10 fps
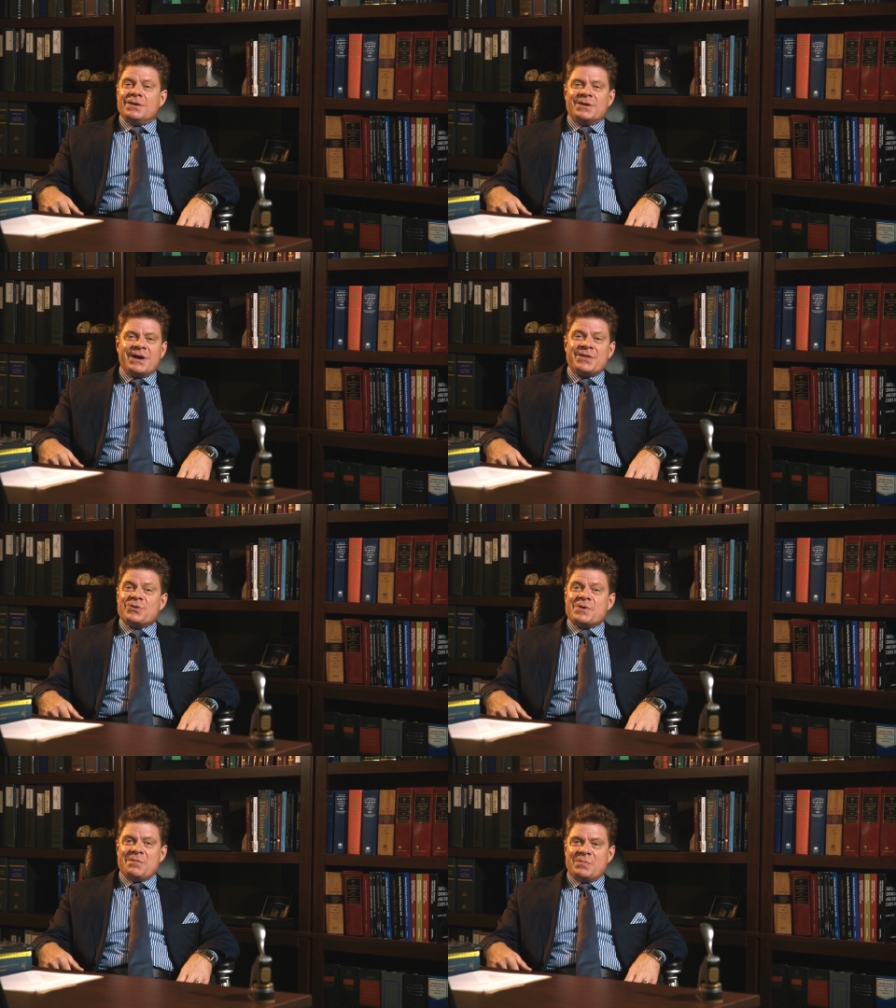the other
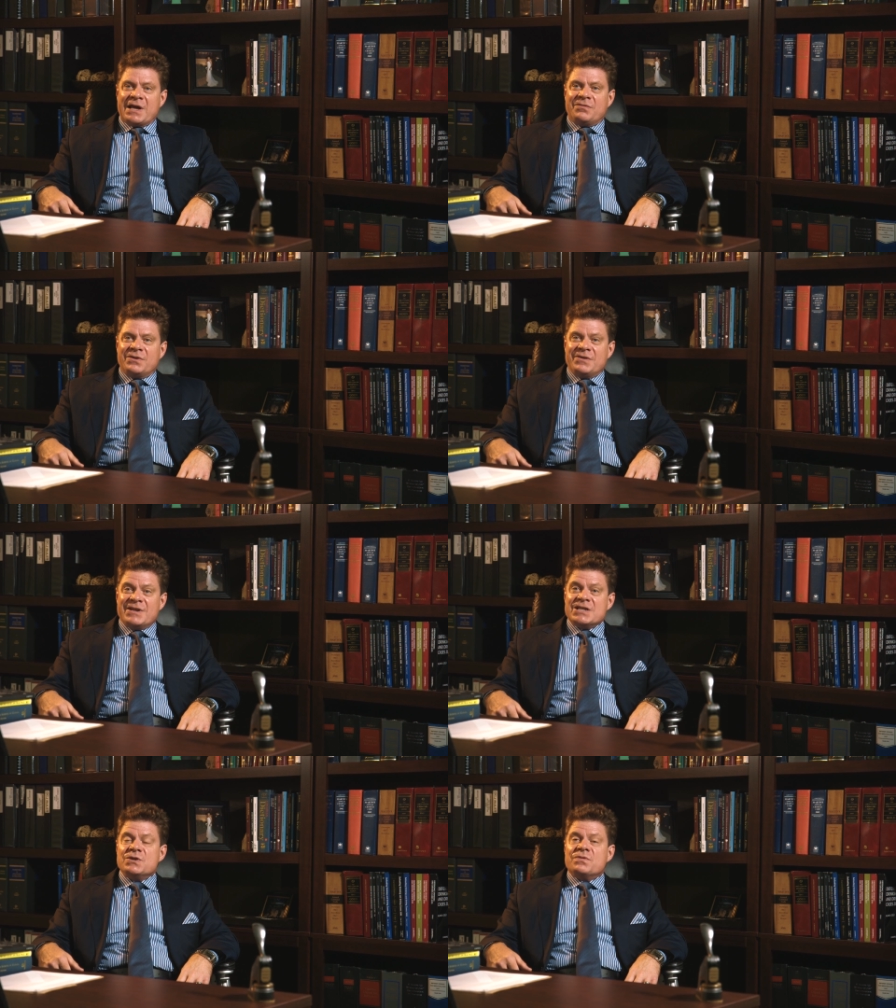great benefit of
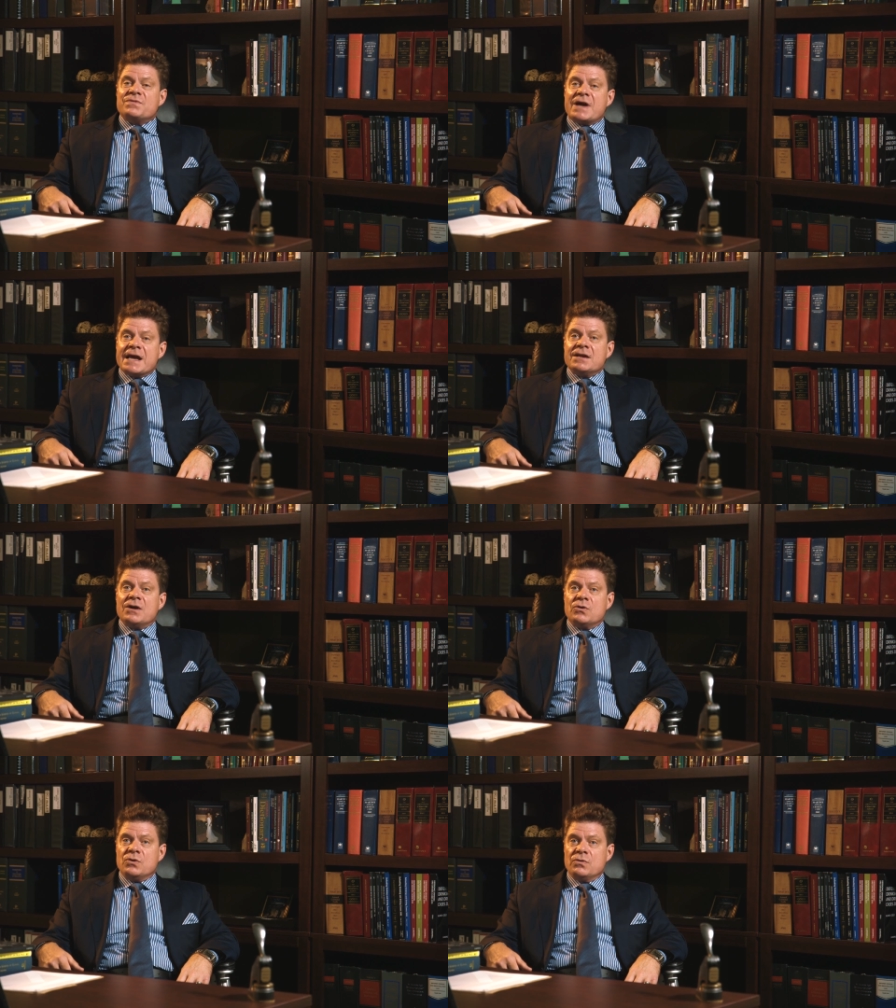it is you find
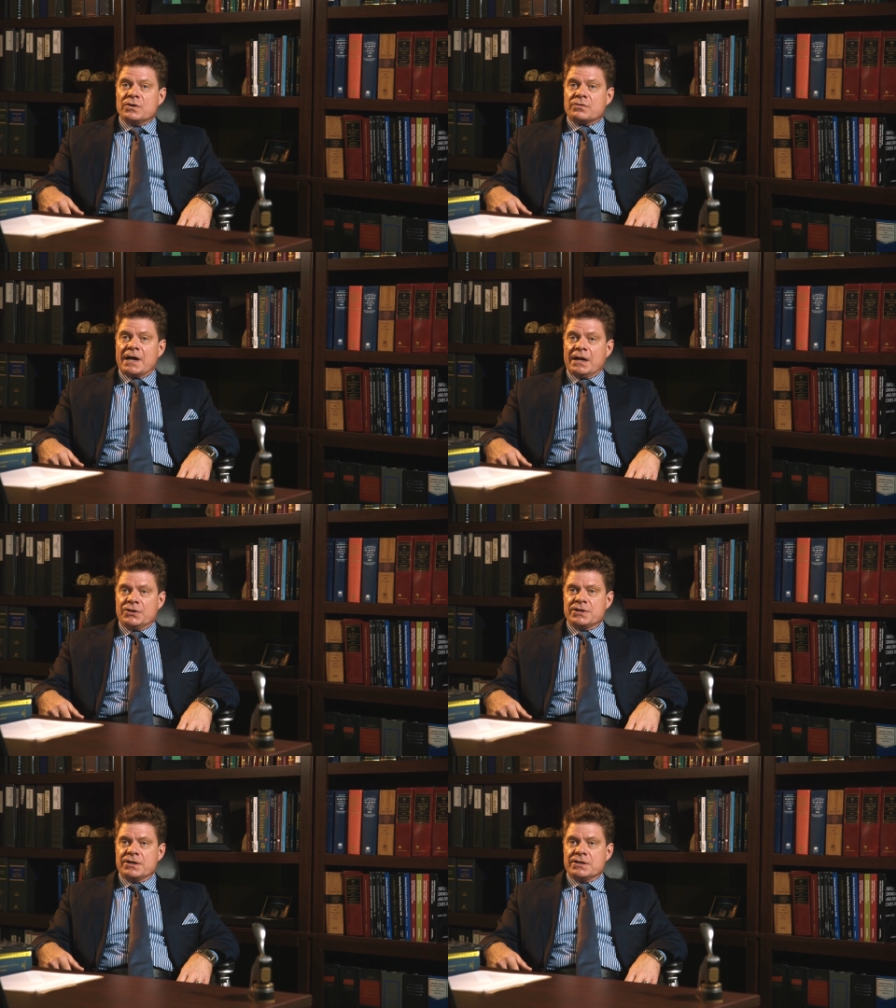out who the trial
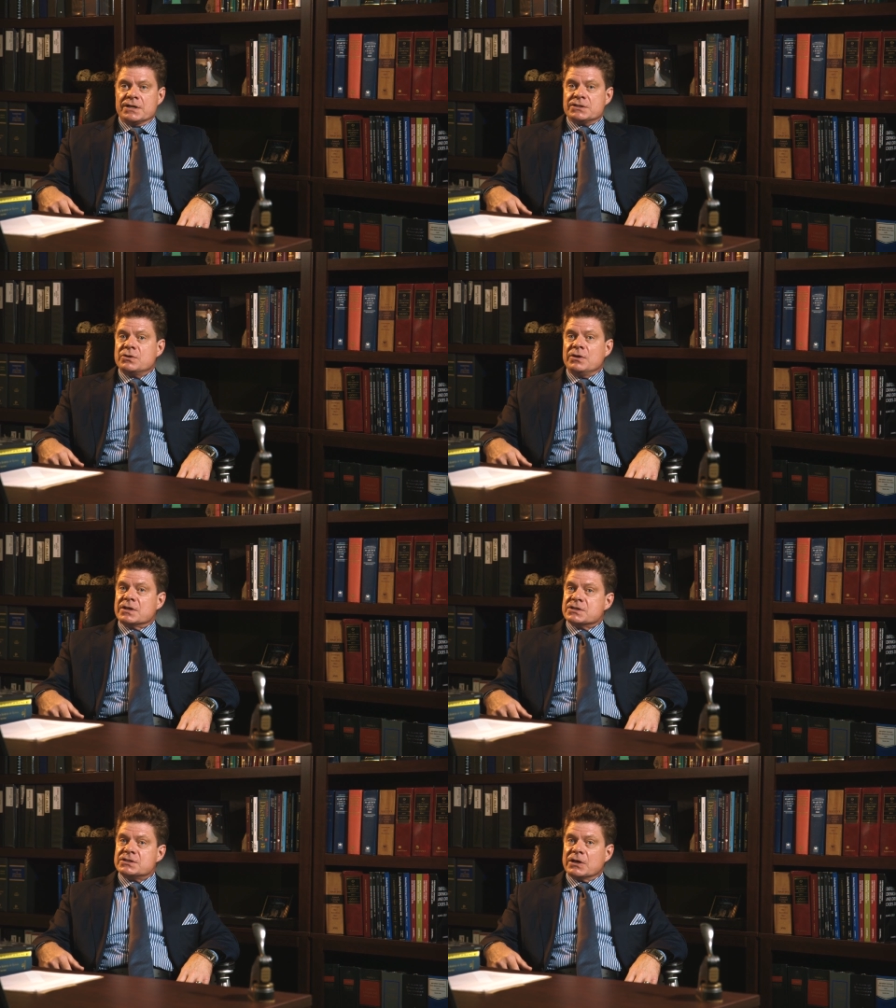judge is, so you
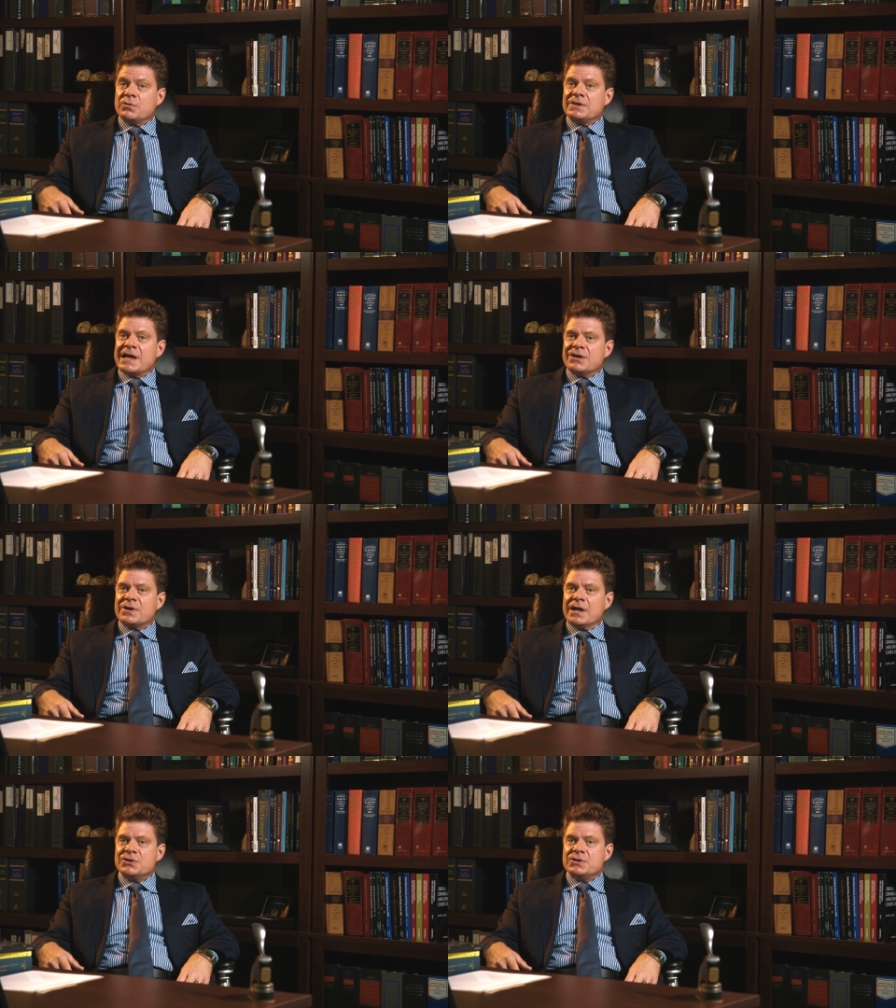can stick with that
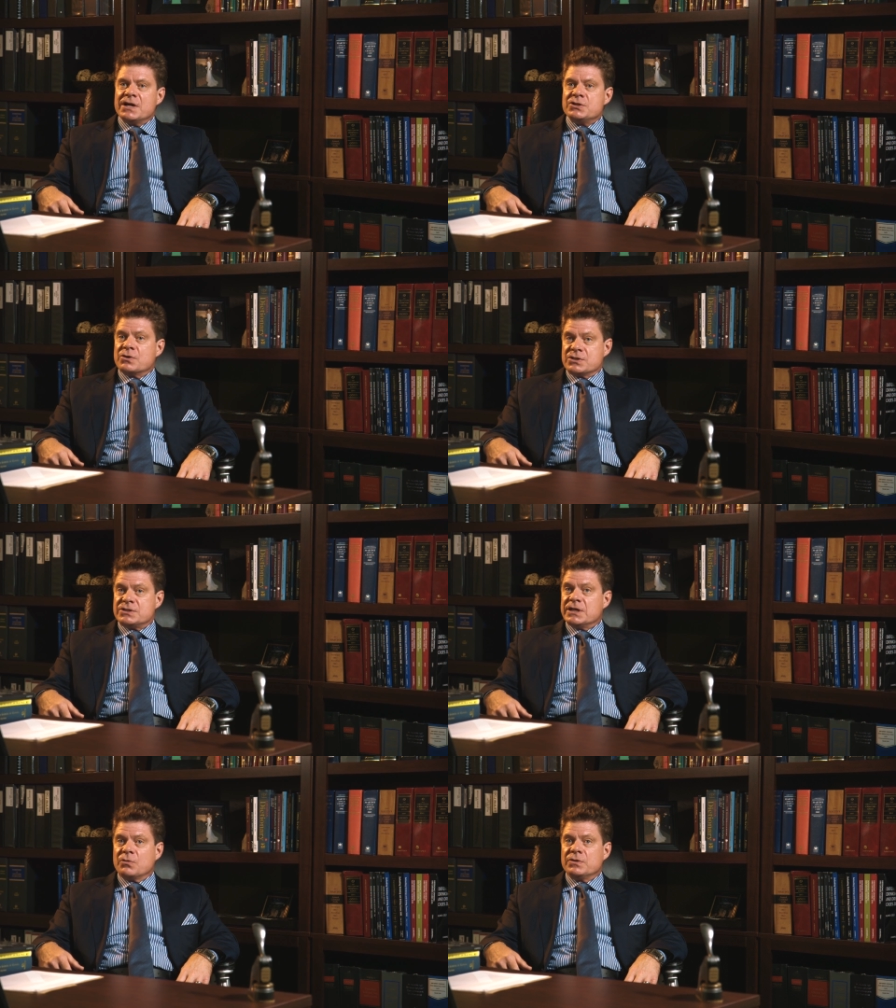trial judge or
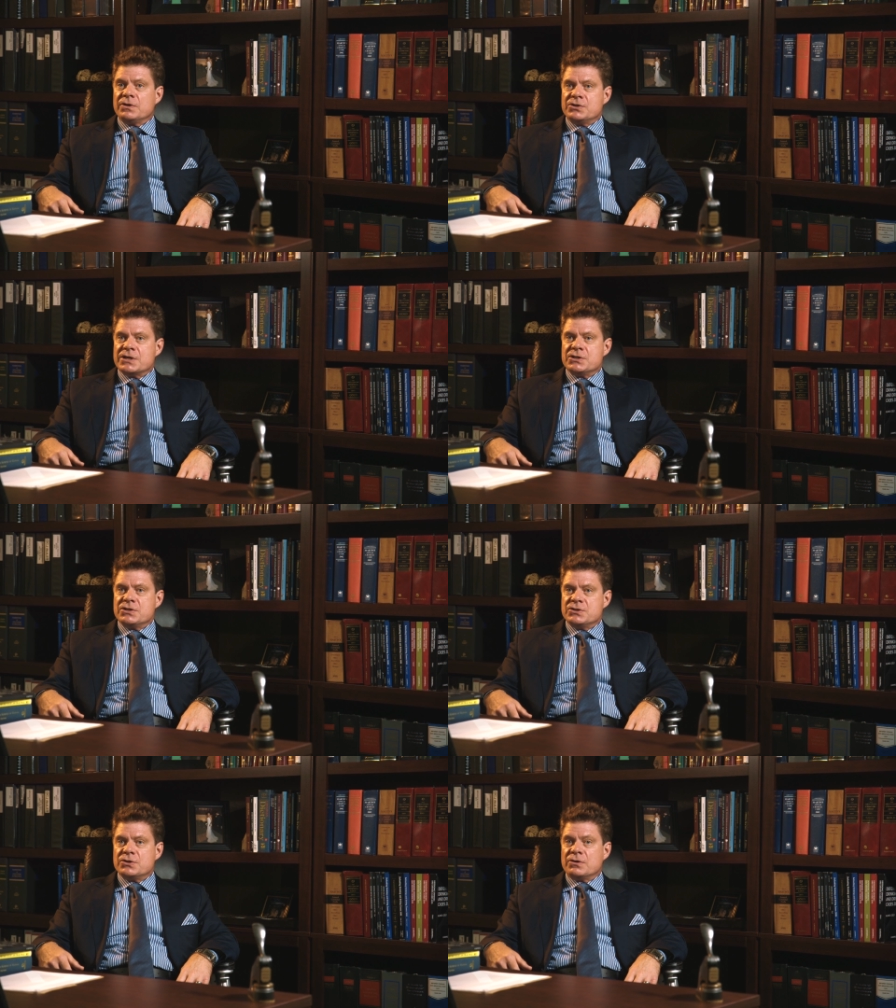stick with your judge
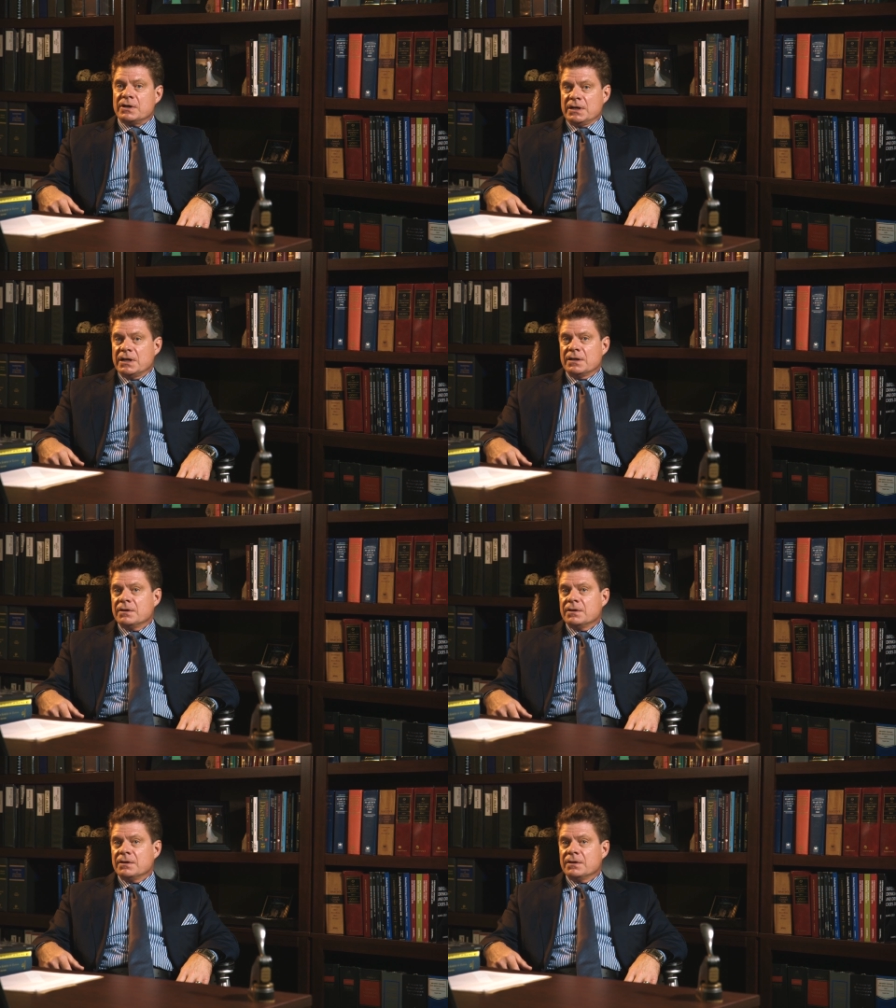and jury,